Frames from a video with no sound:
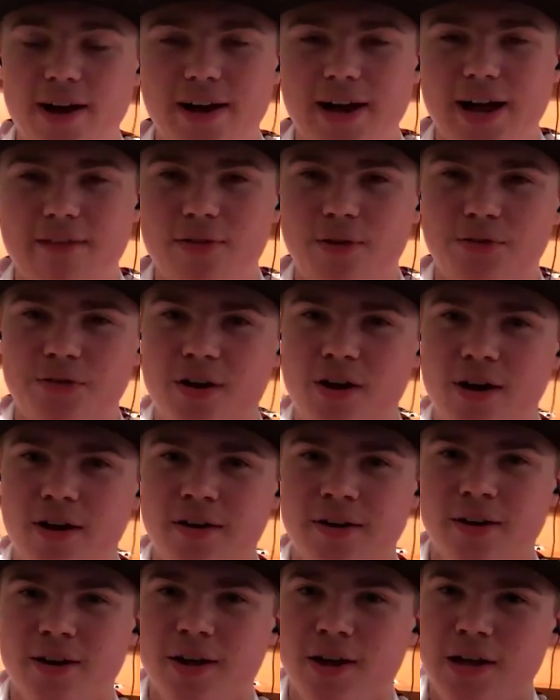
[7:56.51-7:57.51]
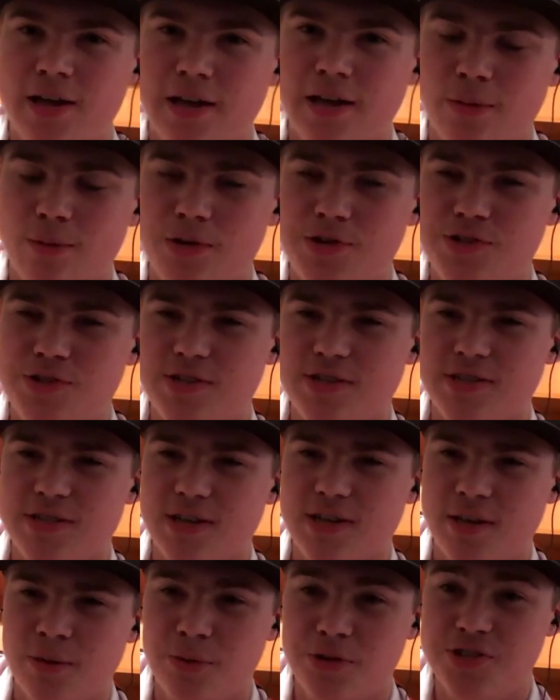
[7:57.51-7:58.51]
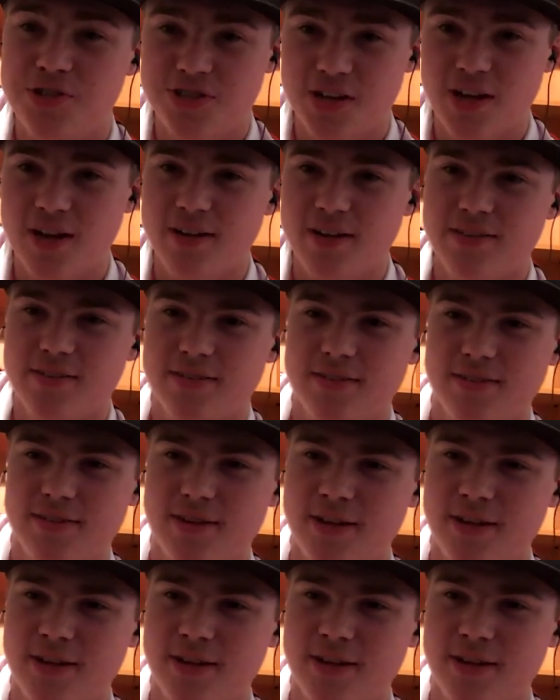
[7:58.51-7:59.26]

didn't have those on, which sucks.